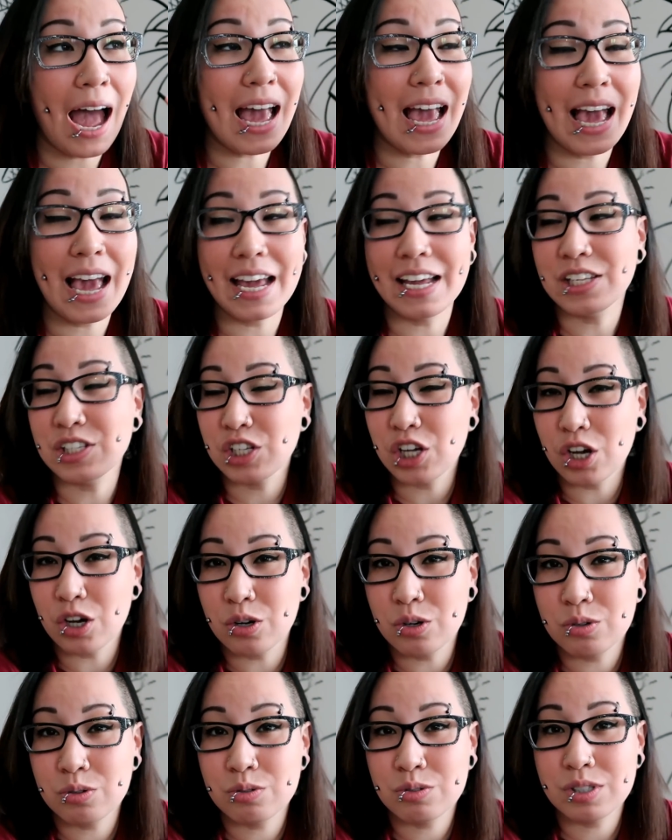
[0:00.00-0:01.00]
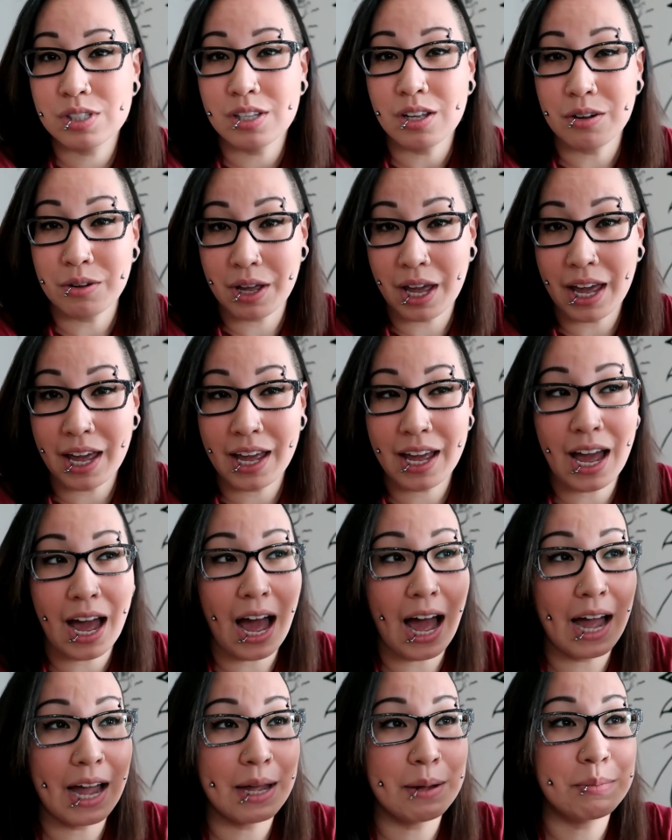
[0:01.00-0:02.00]
I hate toes,
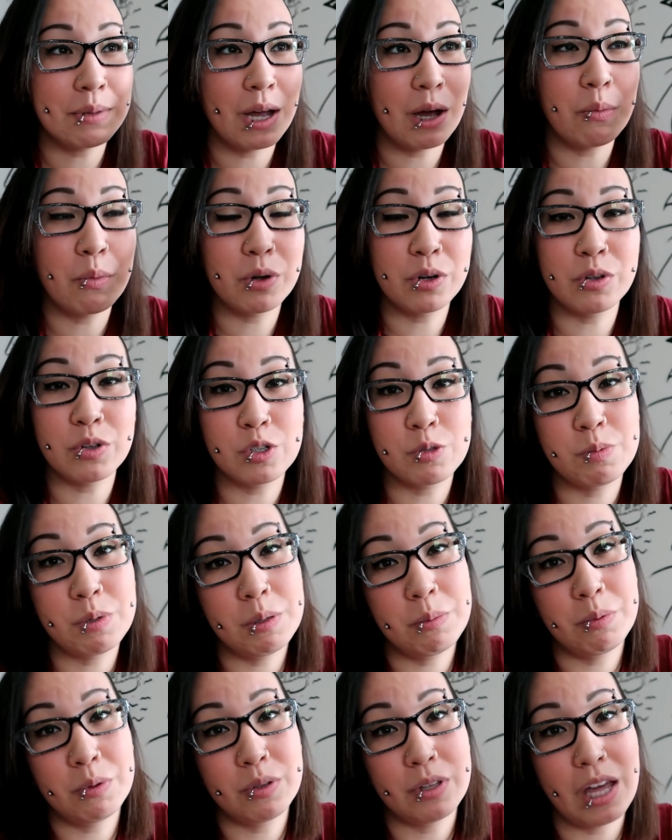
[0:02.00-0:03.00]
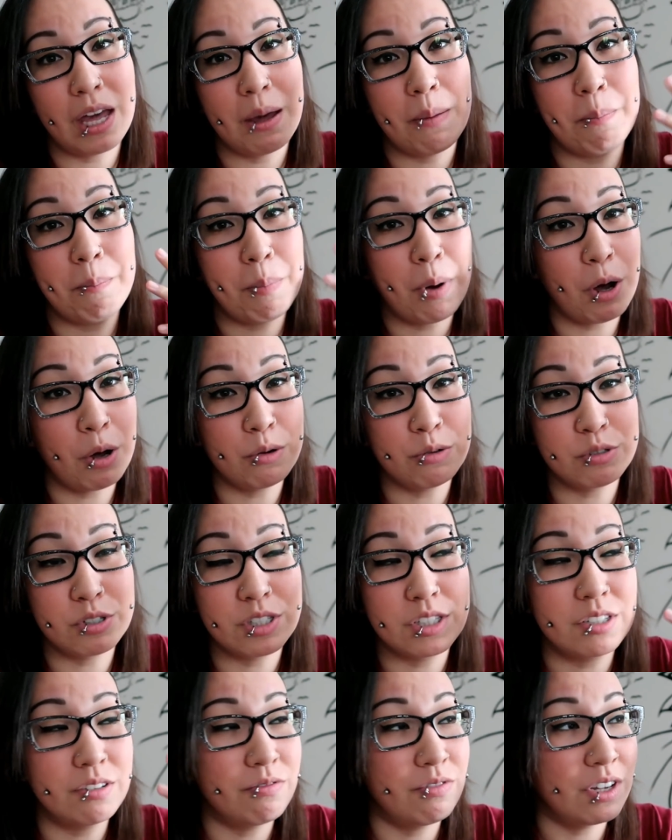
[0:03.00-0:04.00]
okay? I am not one of those people that
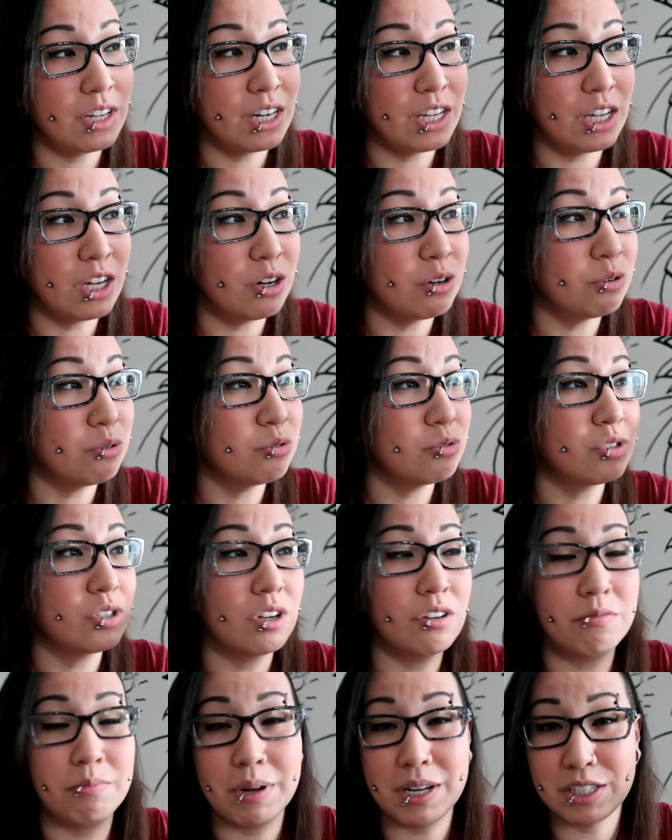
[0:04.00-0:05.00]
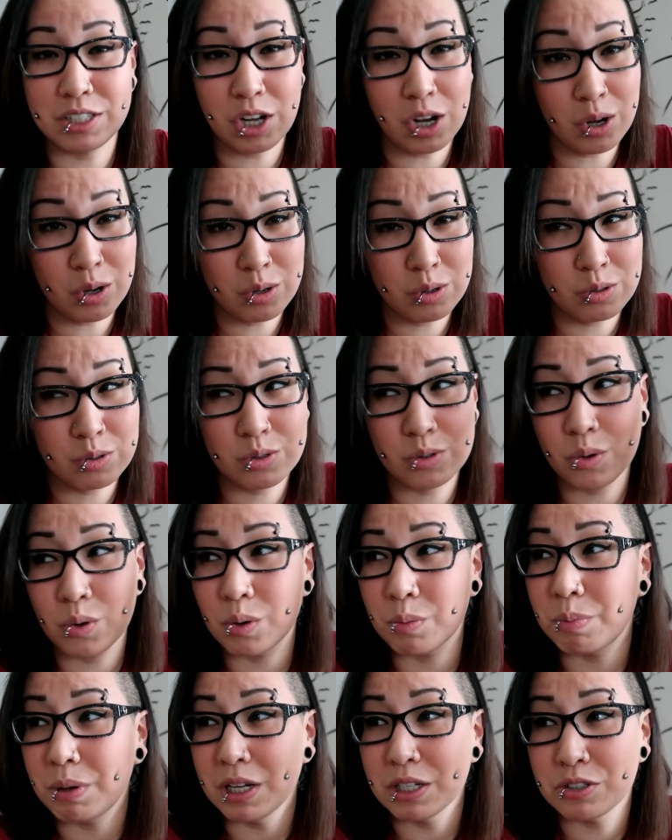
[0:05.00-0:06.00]
posts videos of my toes
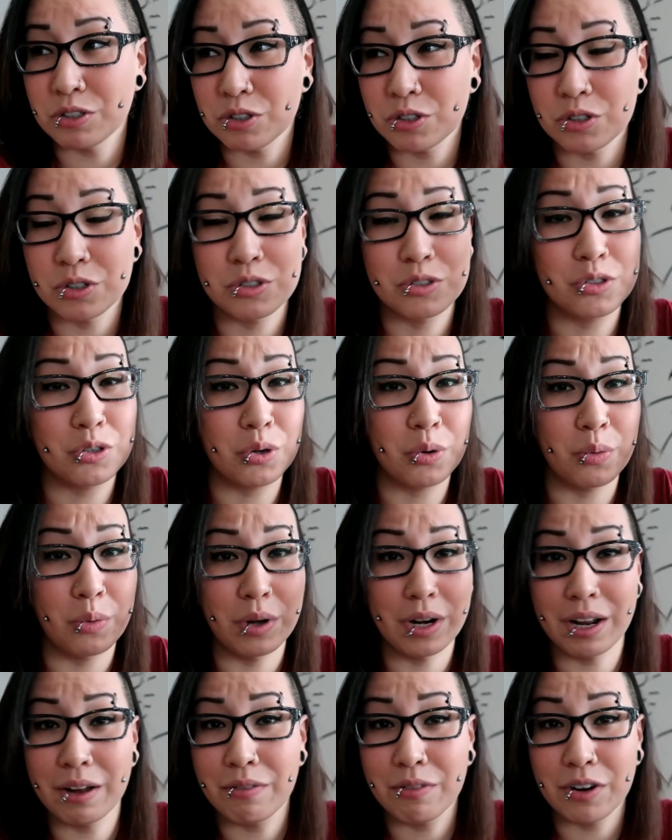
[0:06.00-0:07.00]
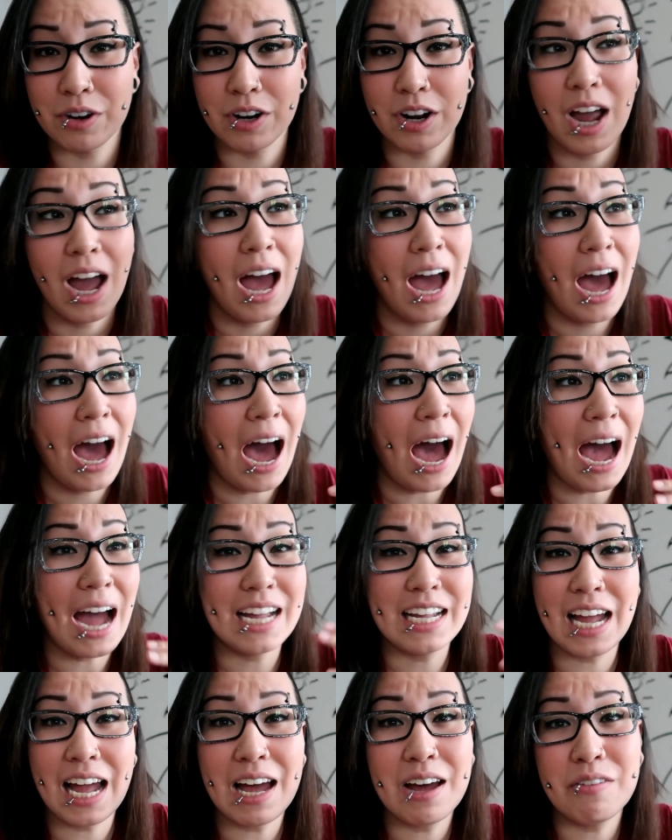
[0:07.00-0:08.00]
or pictures or whatever.
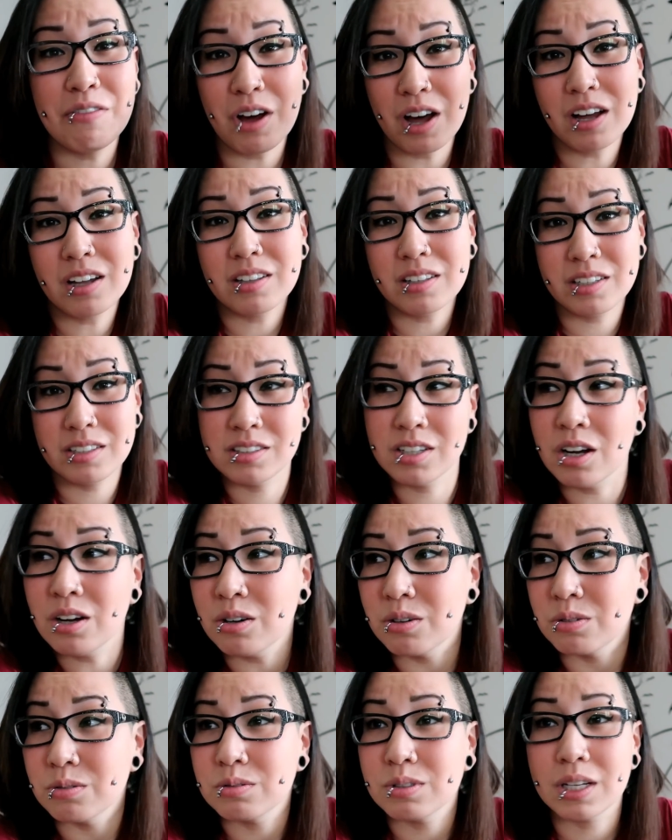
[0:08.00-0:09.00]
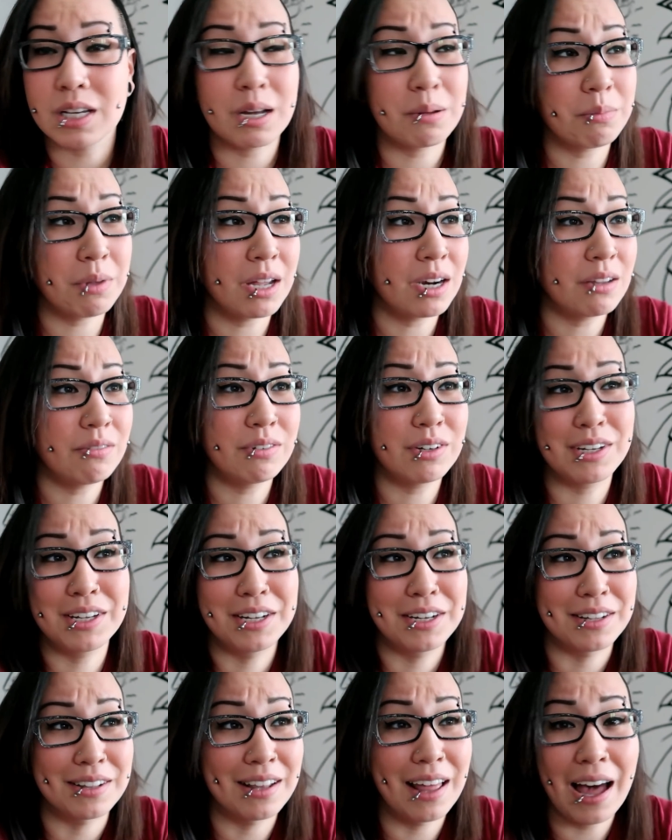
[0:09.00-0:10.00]
I have ugly toes, like I'm not even
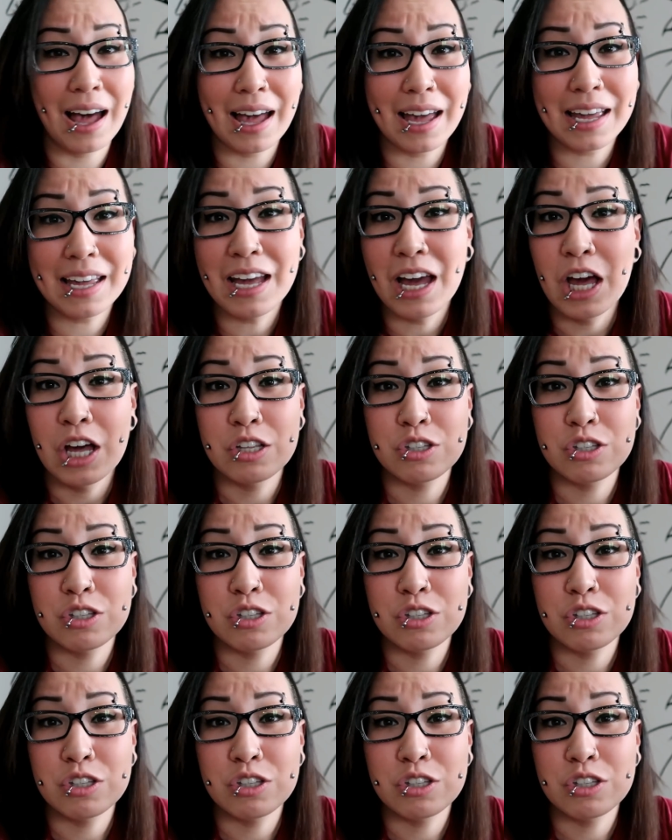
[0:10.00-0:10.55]
gonna lie.